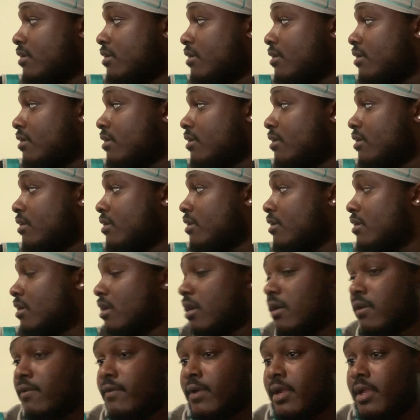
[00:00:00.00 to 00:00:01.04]
fit.
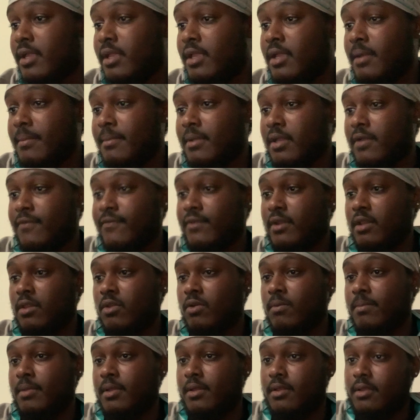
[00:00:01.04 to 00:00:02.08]
All right. Yep, it can fit a little
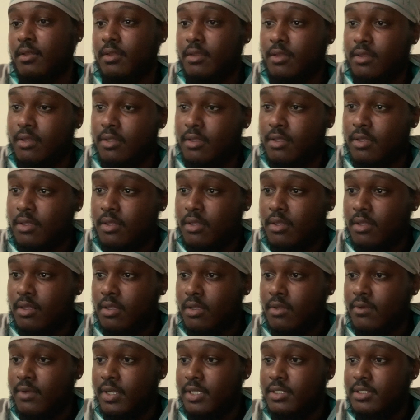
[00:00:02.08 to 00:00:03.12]
bit
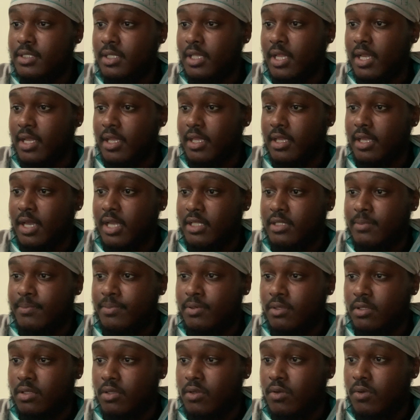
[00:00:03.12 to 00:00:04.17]
a lot. you have to
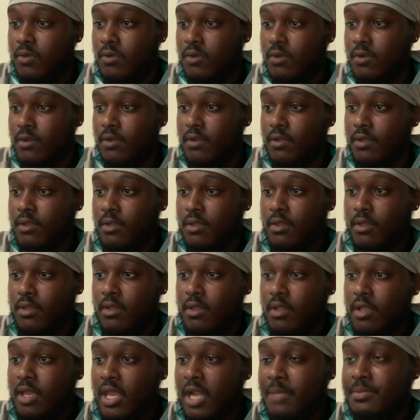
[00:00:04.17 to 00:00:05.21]
pull a cord.
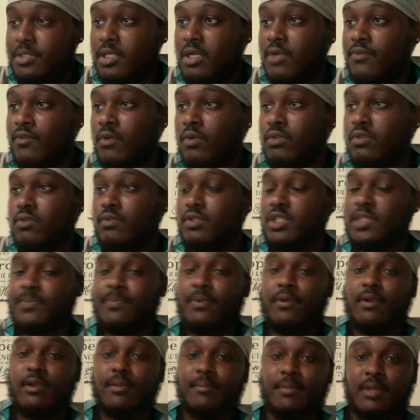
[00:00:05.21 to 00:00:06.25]
And I'm just gonna roll through the
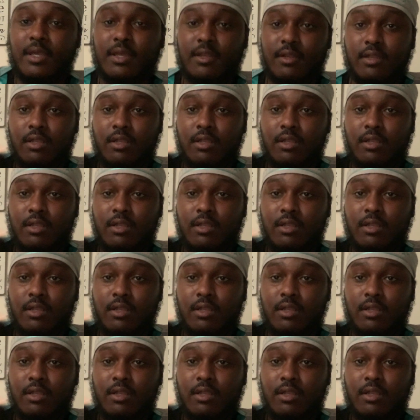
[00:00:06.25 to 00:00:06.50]
spirit, man.